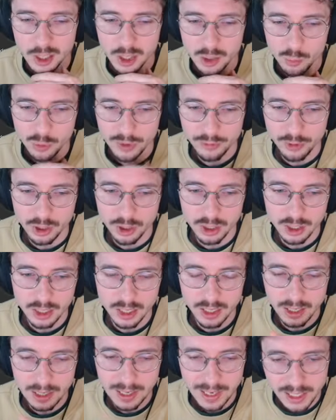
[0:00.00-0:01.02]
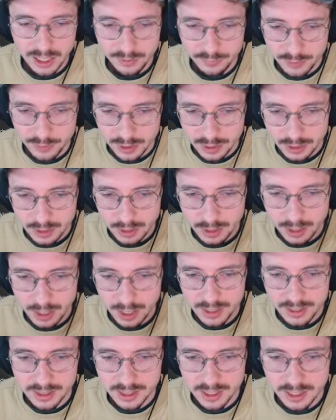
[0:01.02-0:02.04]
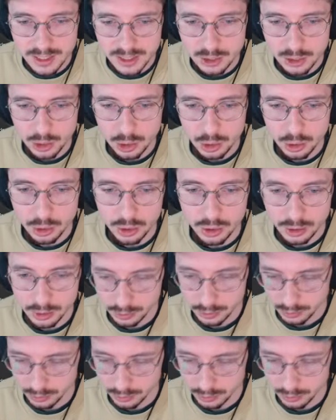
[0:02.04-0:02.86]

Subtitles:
We've got a layer for ideas and lore.